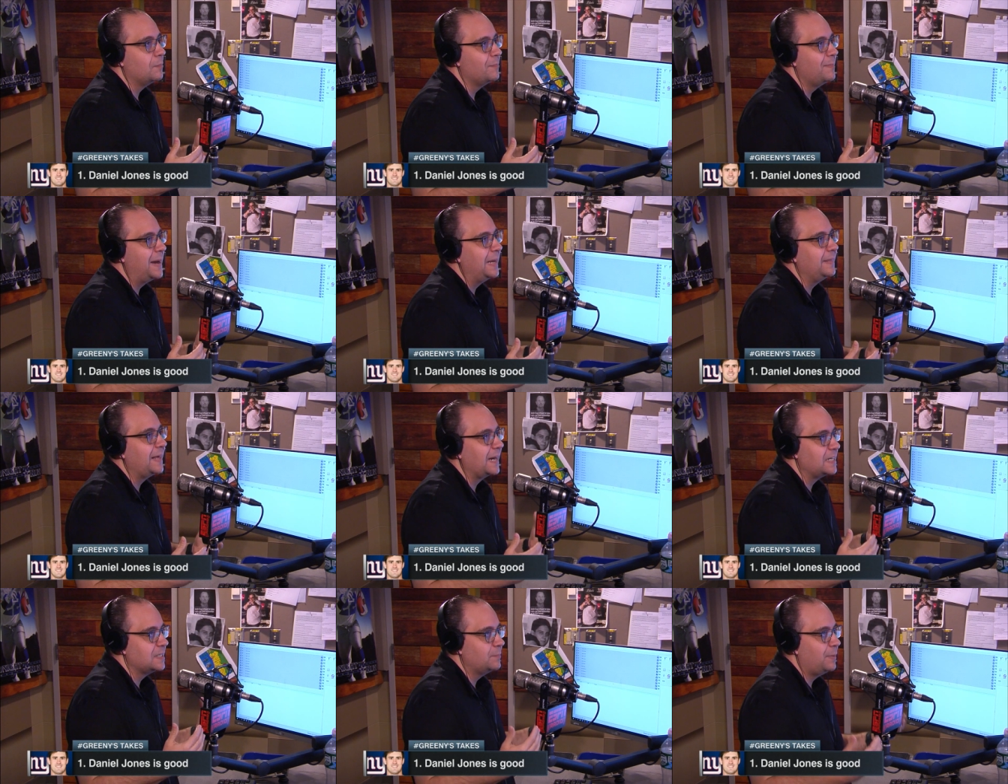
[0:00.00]
made
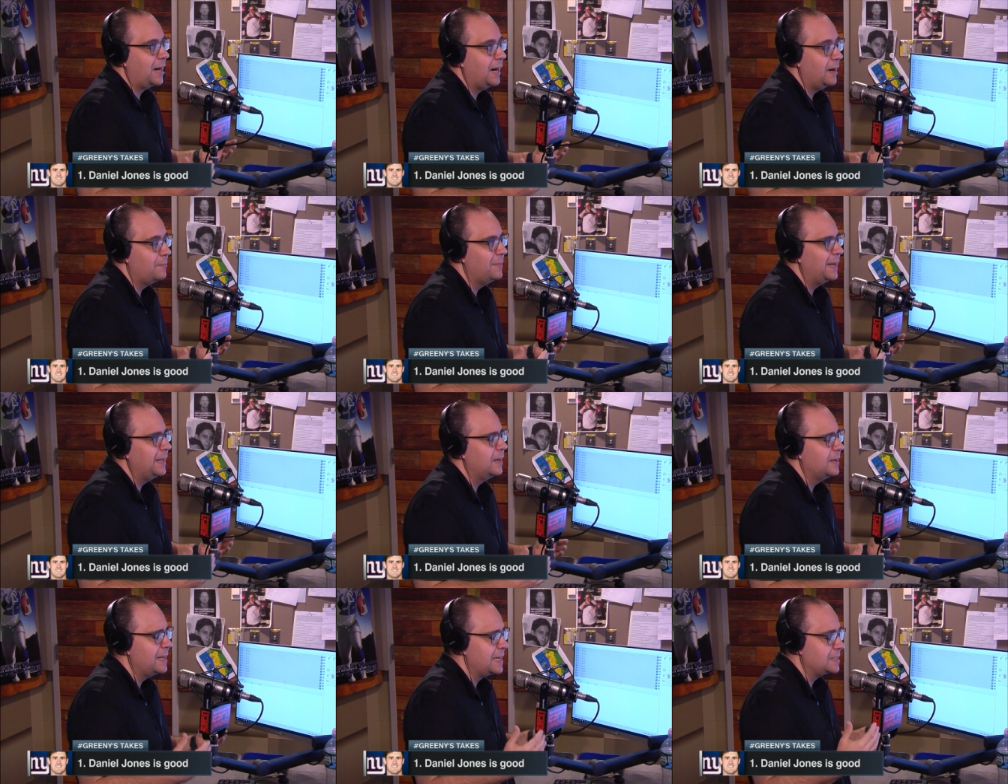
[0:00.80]
that as a po-
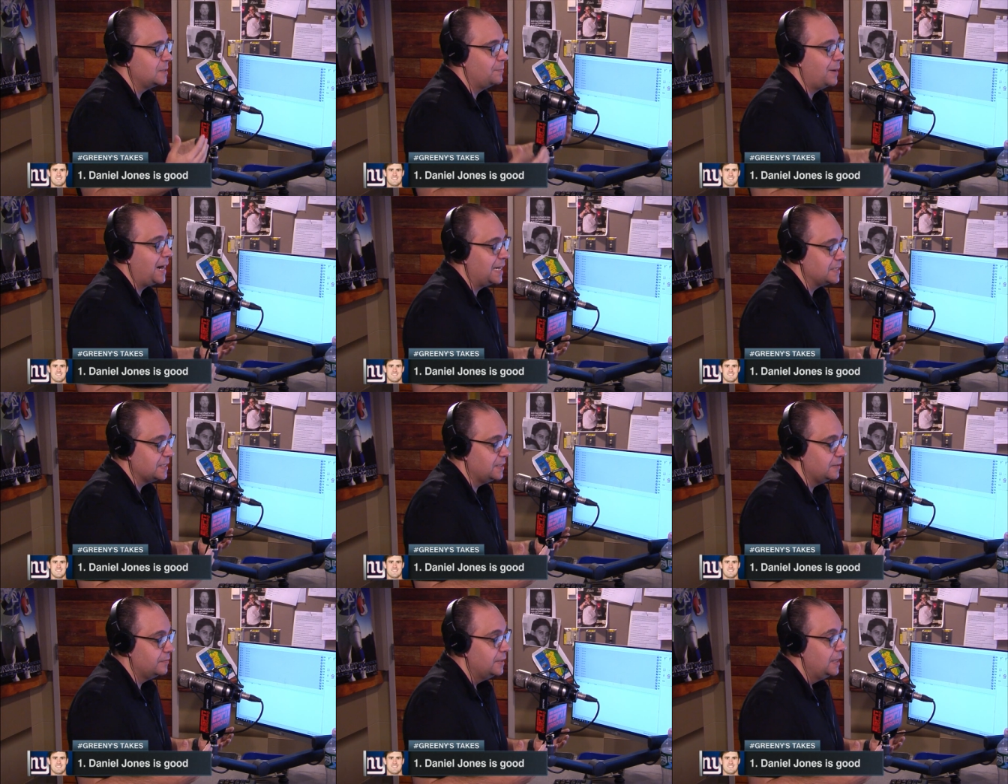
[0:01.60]
made it as a
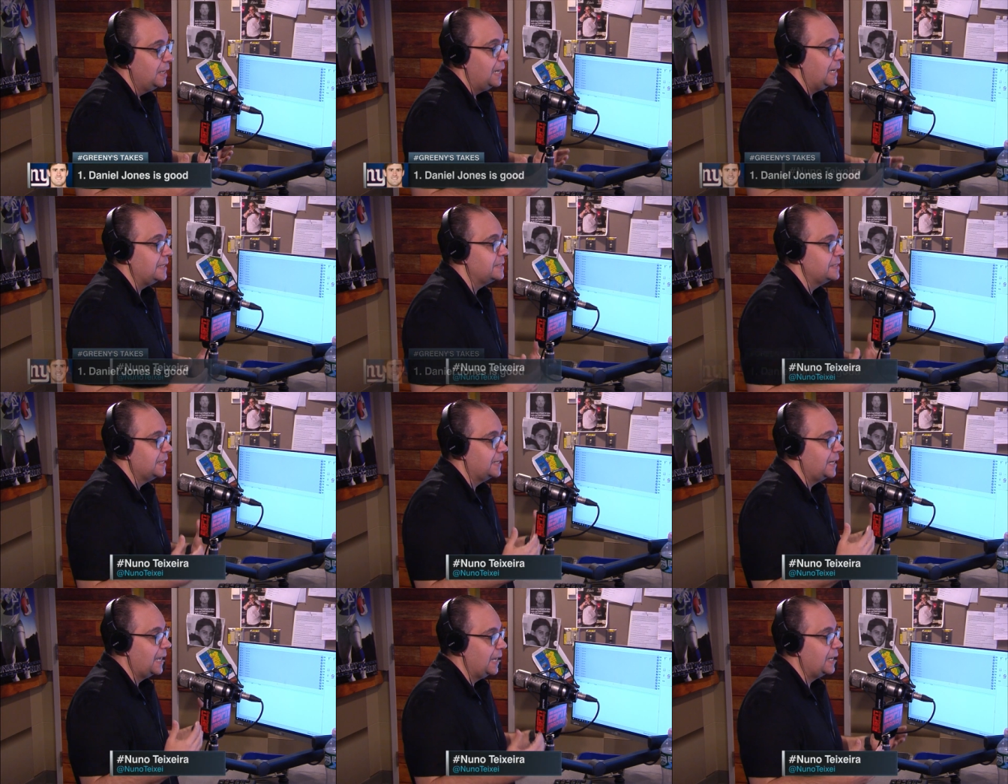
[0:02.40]
positive and
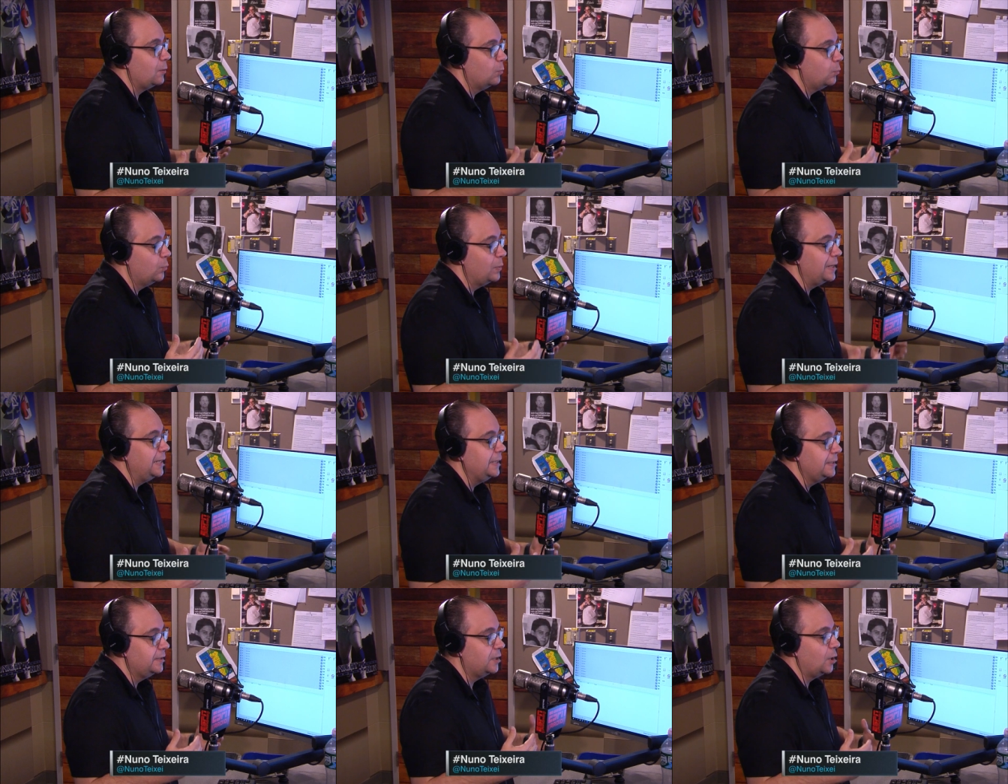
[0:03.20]
said, "Hey,
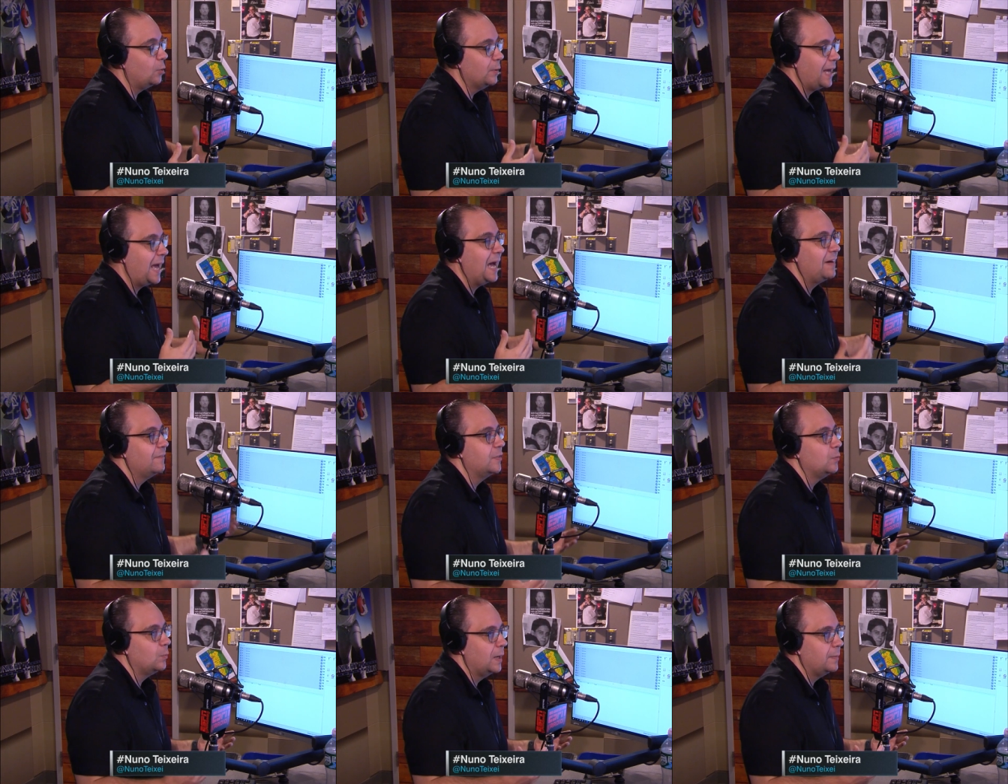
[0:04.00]
we don't
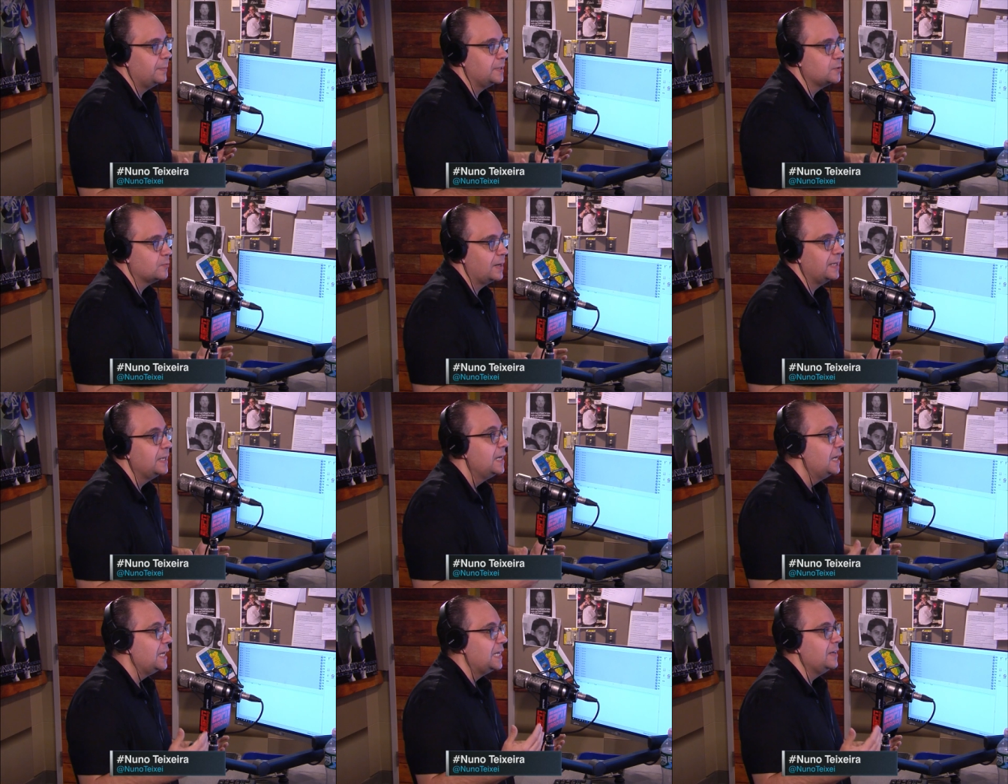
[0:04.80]
have the weapons." Right?
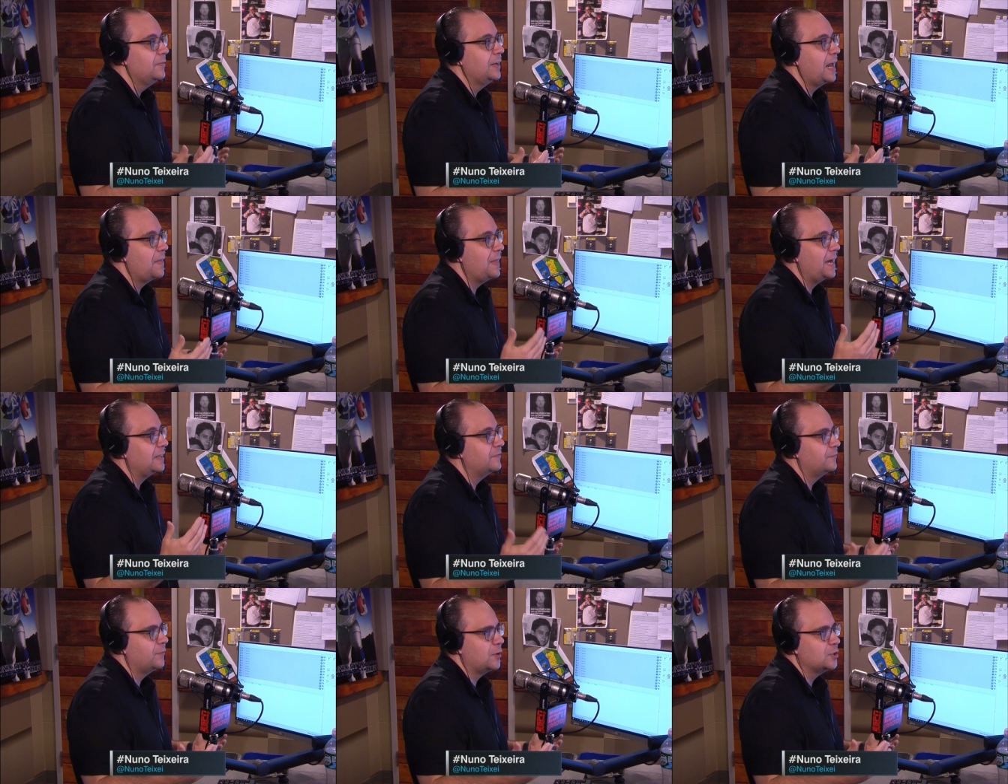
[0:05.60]
Even on
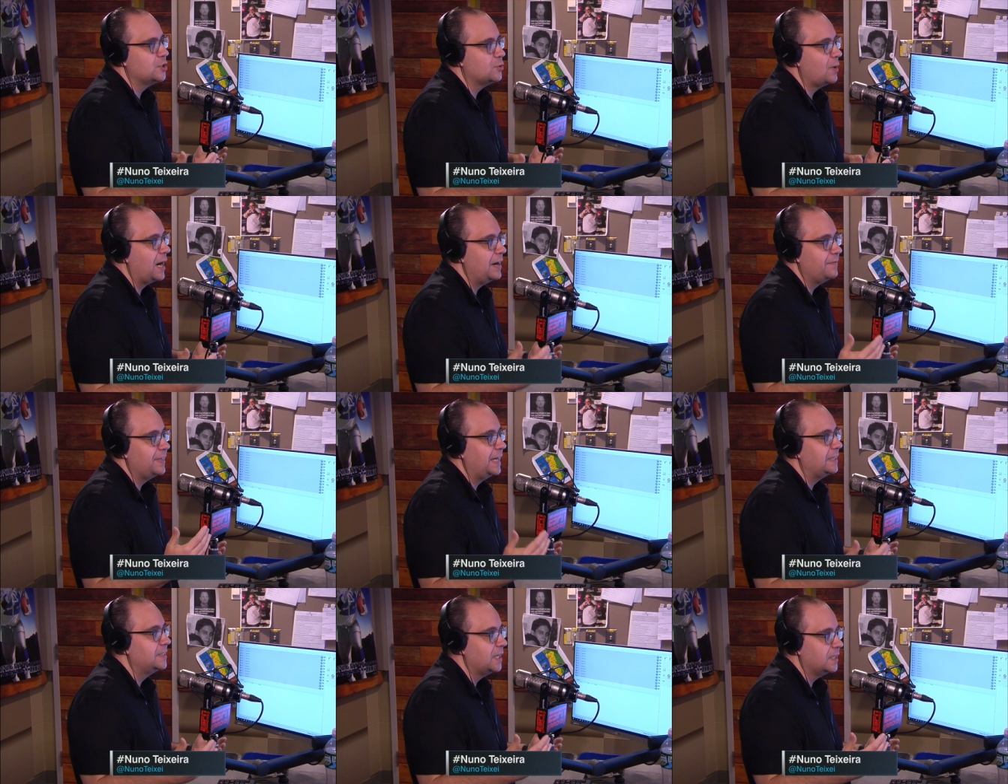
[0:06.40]
that first drive,
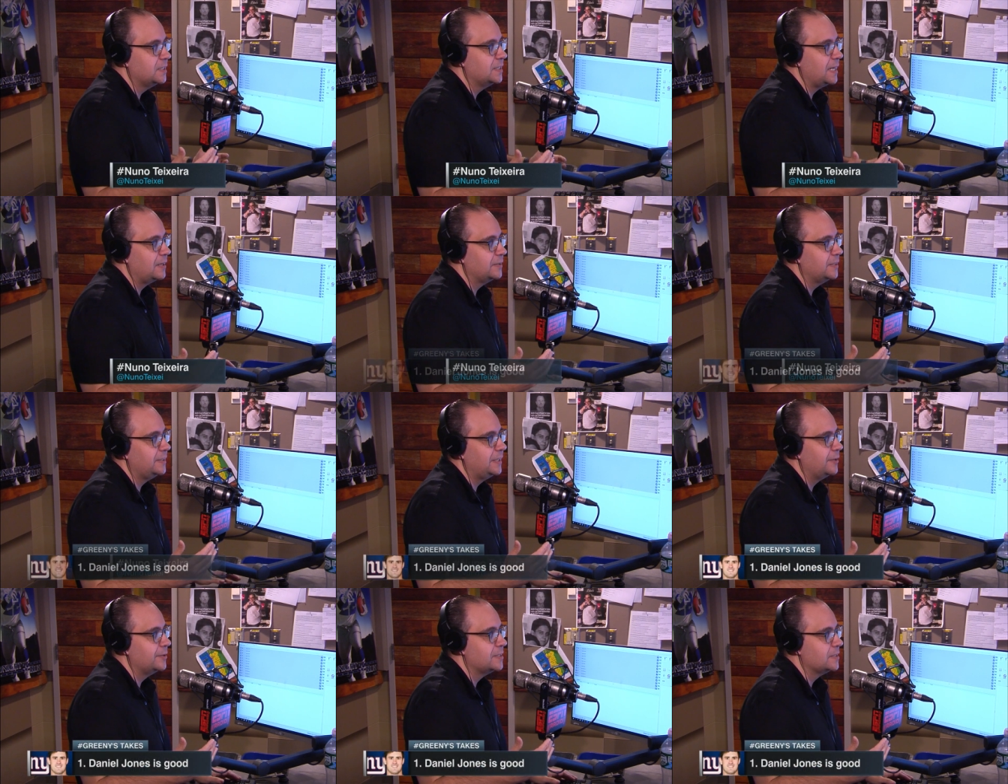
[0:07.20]
that touchdown to
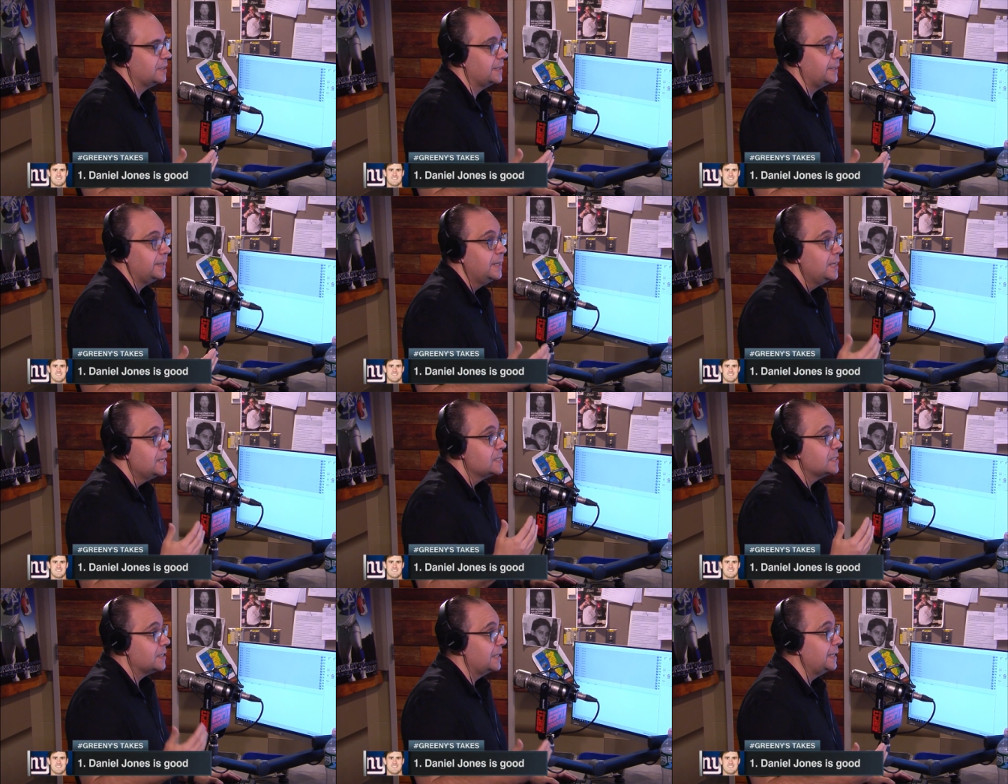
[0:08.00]
Darius Slayton,
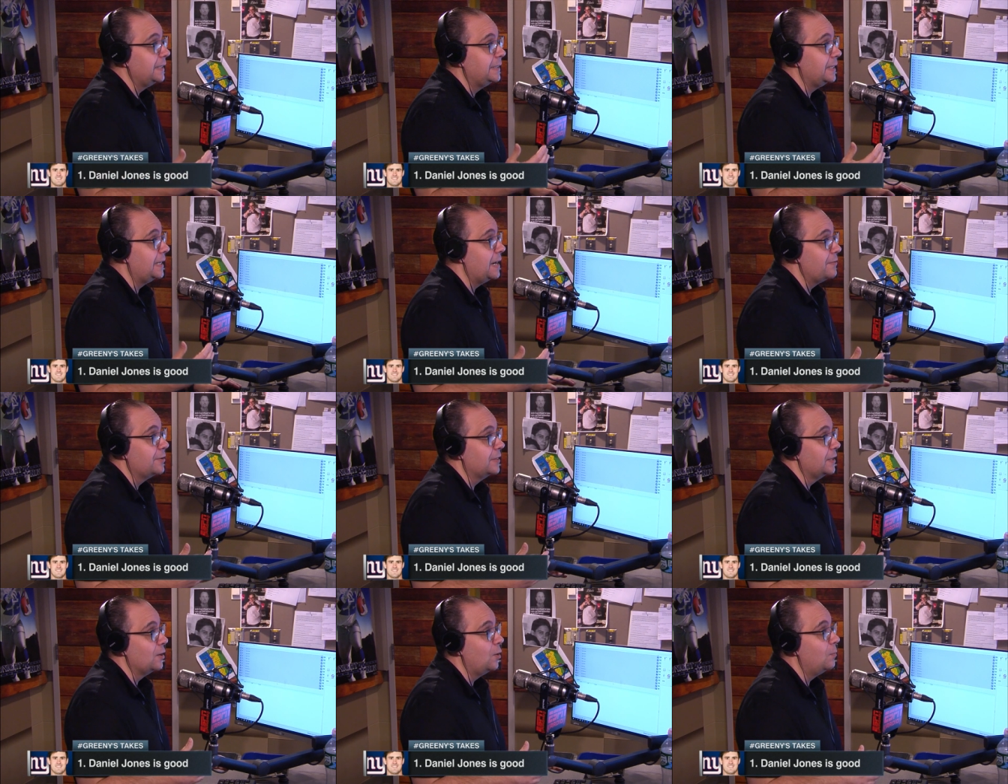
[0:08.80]
Slayton did
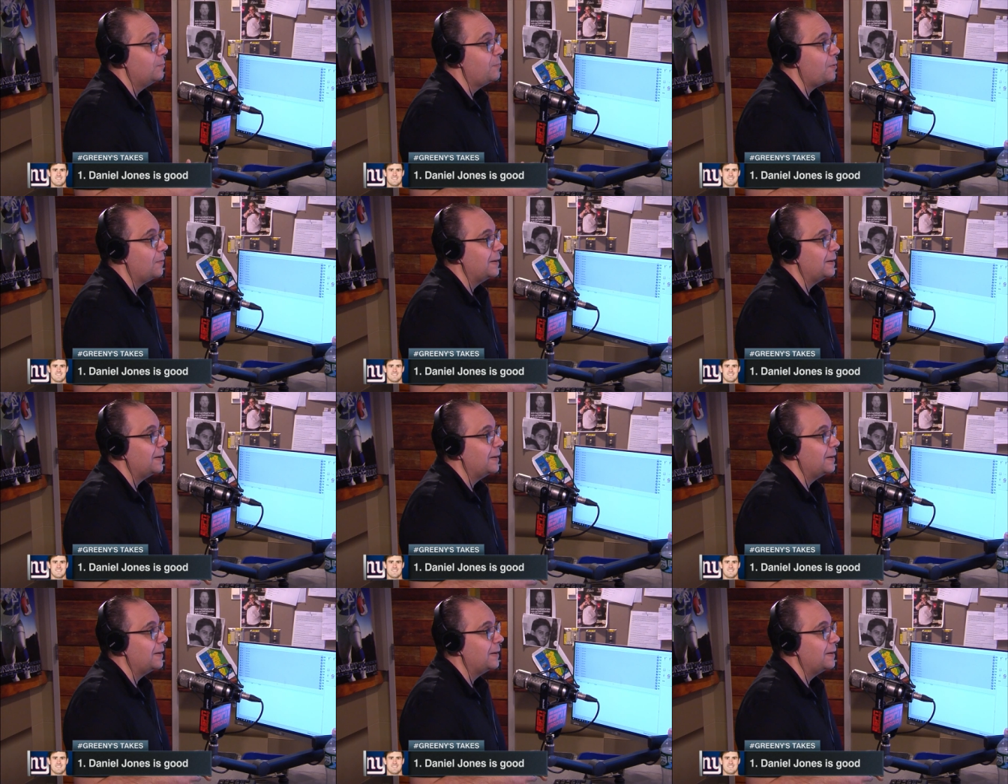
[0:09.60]
everything